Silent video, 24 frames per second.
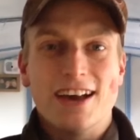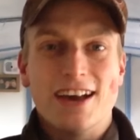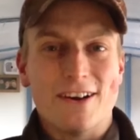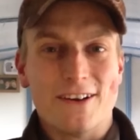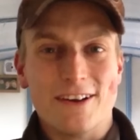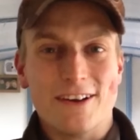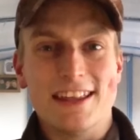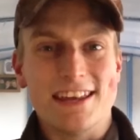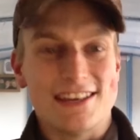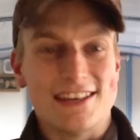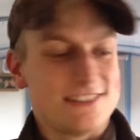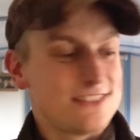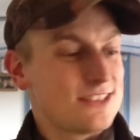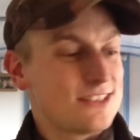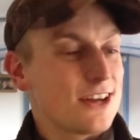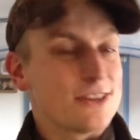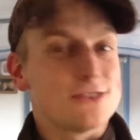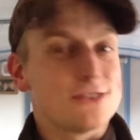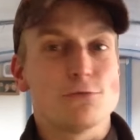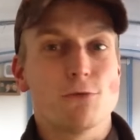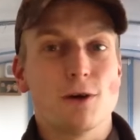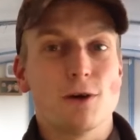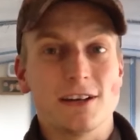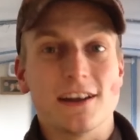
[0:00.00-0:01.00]
Or at least
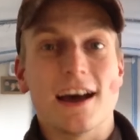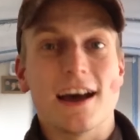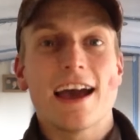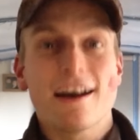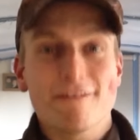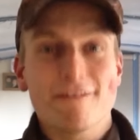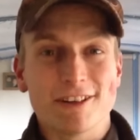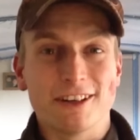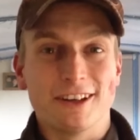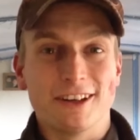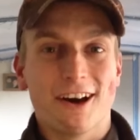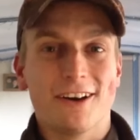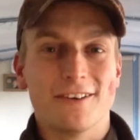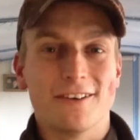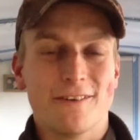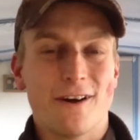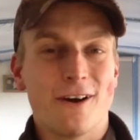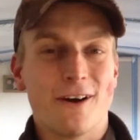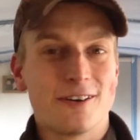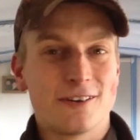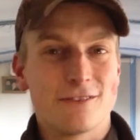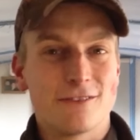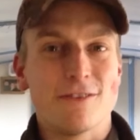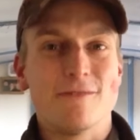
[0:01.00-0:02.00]
touch wood, I haven't gone
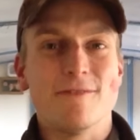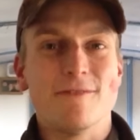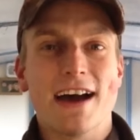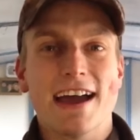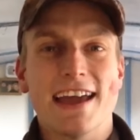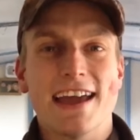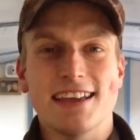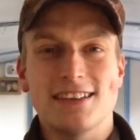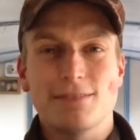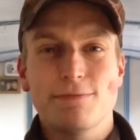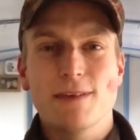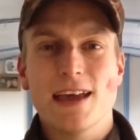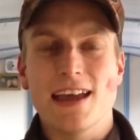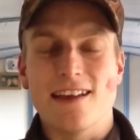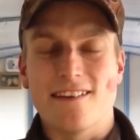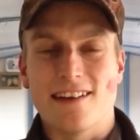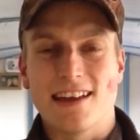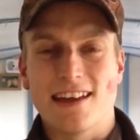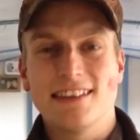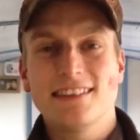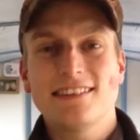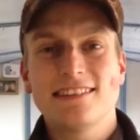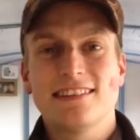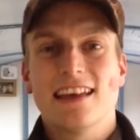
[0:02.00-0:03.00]
wrong from my
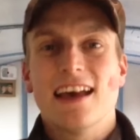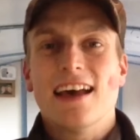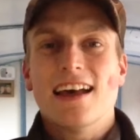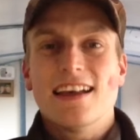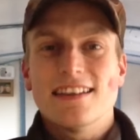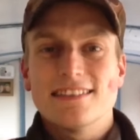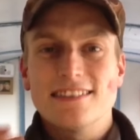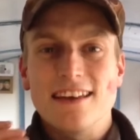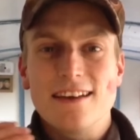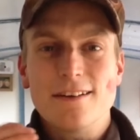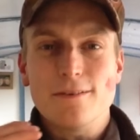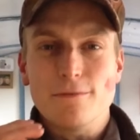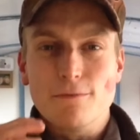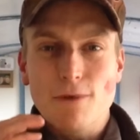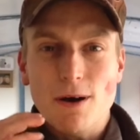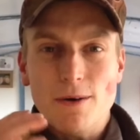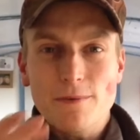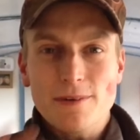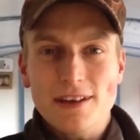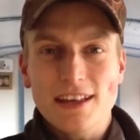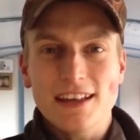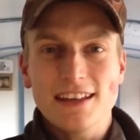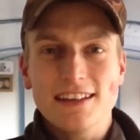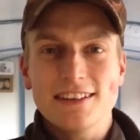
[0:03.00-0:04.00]
experience. So
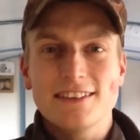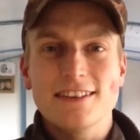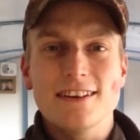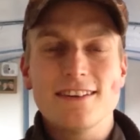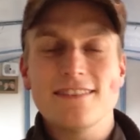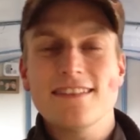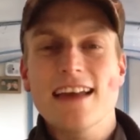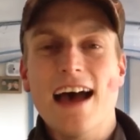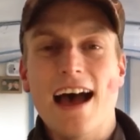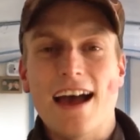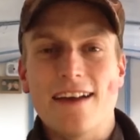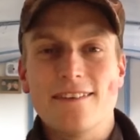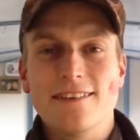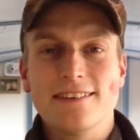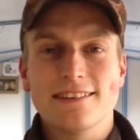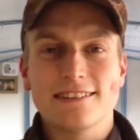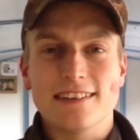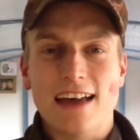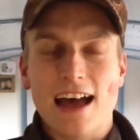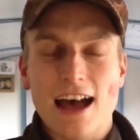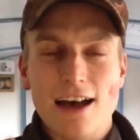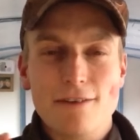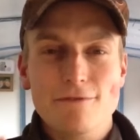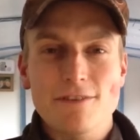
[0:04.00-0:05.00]
what we're going to do now
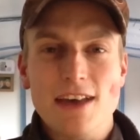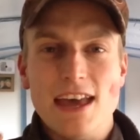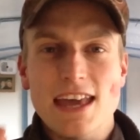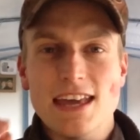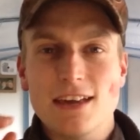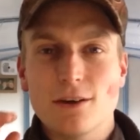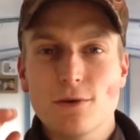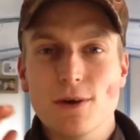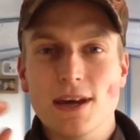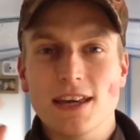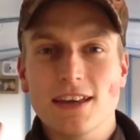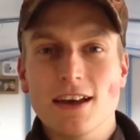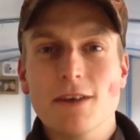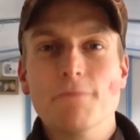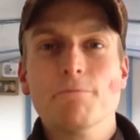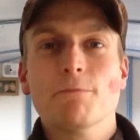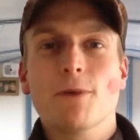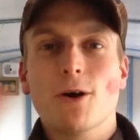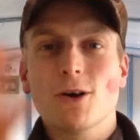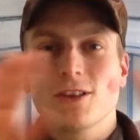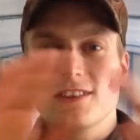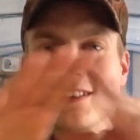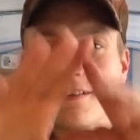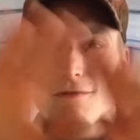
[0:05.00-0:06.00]
is have a quick
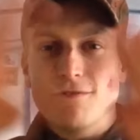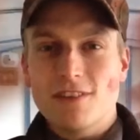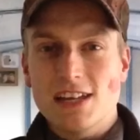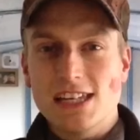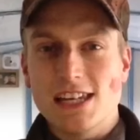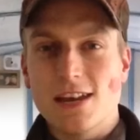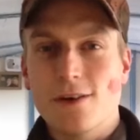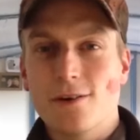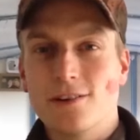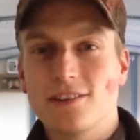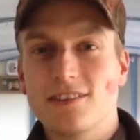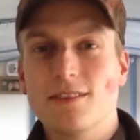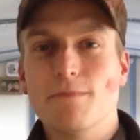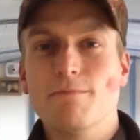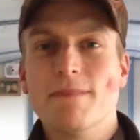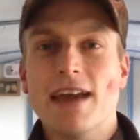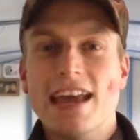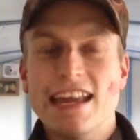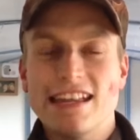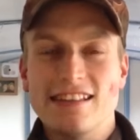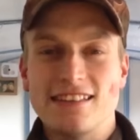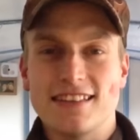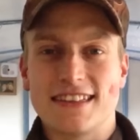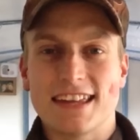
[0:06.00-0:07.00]
unboxing video as the
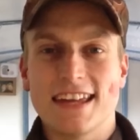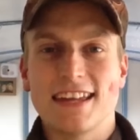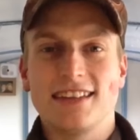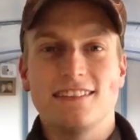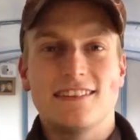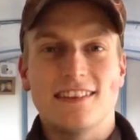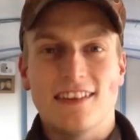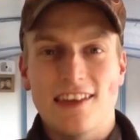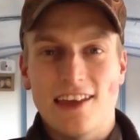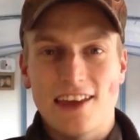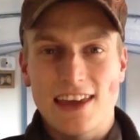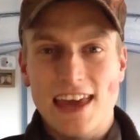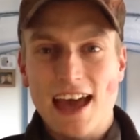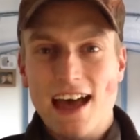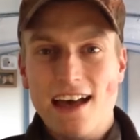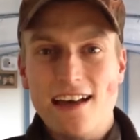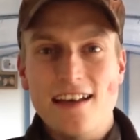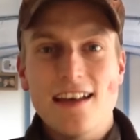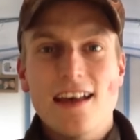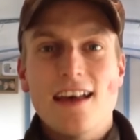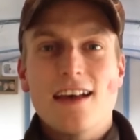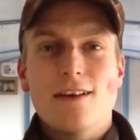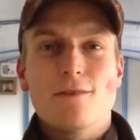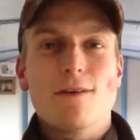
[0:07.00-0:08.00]
main thing to look
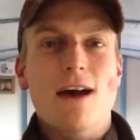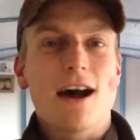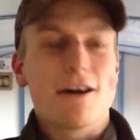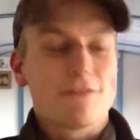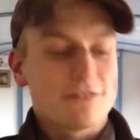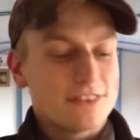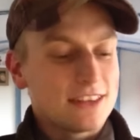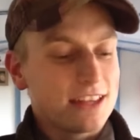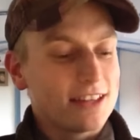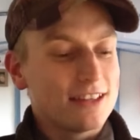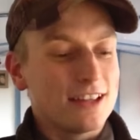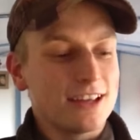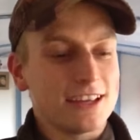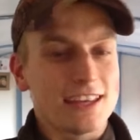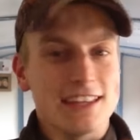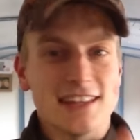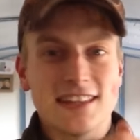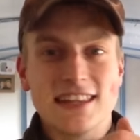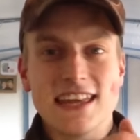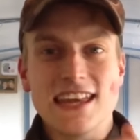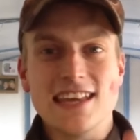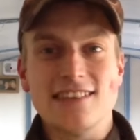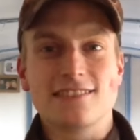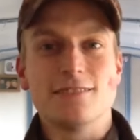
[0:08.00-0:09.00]
at, rather than look
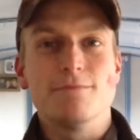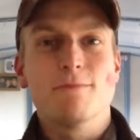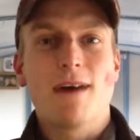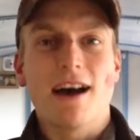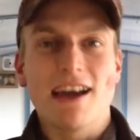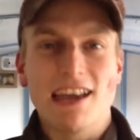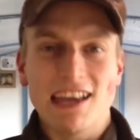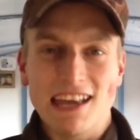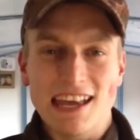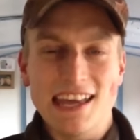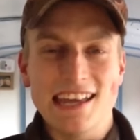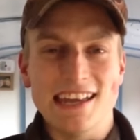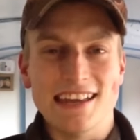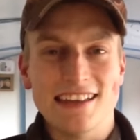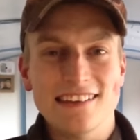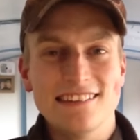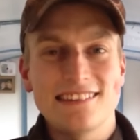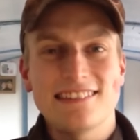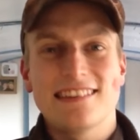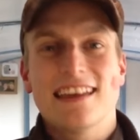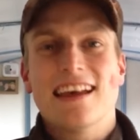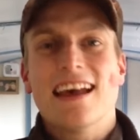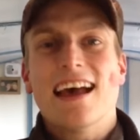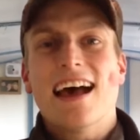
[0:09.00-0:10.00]
at these in my
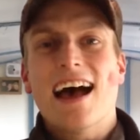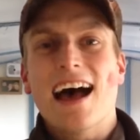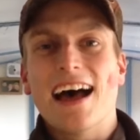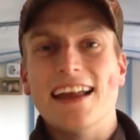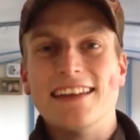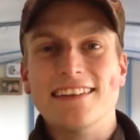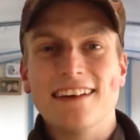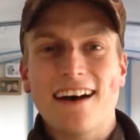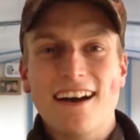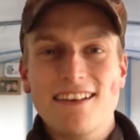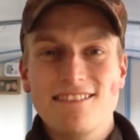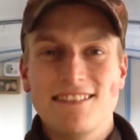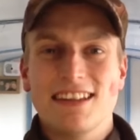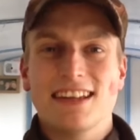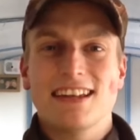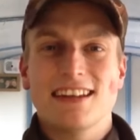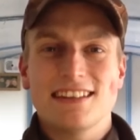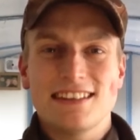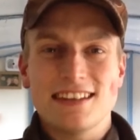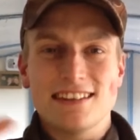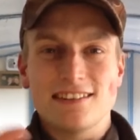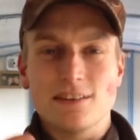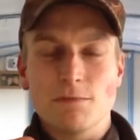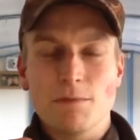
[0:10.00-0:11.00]
ears. And I'm going
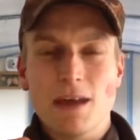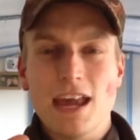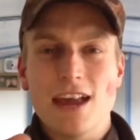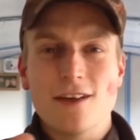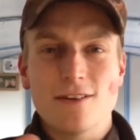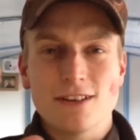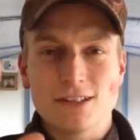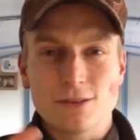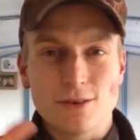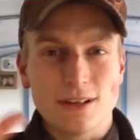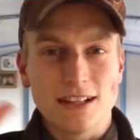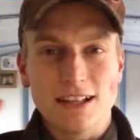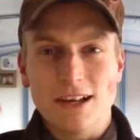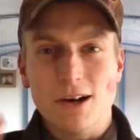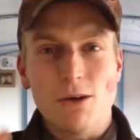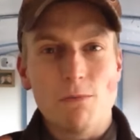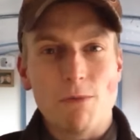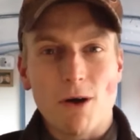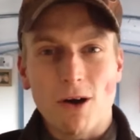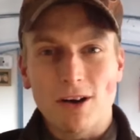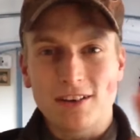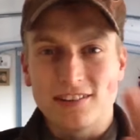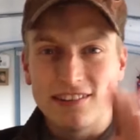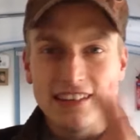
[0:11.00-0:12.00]
to disappear into a little
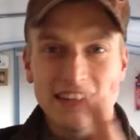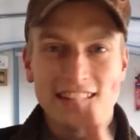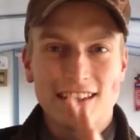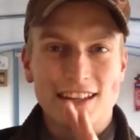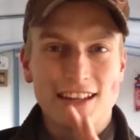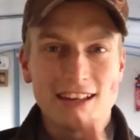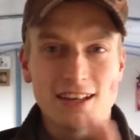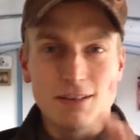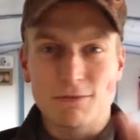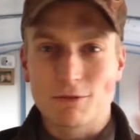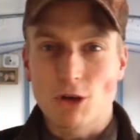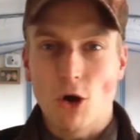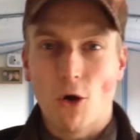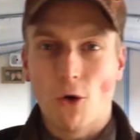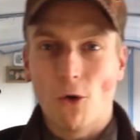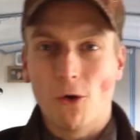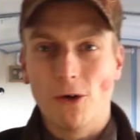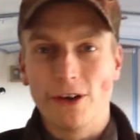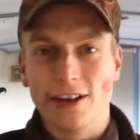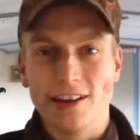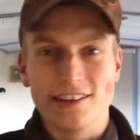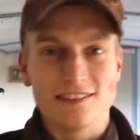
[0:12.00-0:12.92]
box in the corner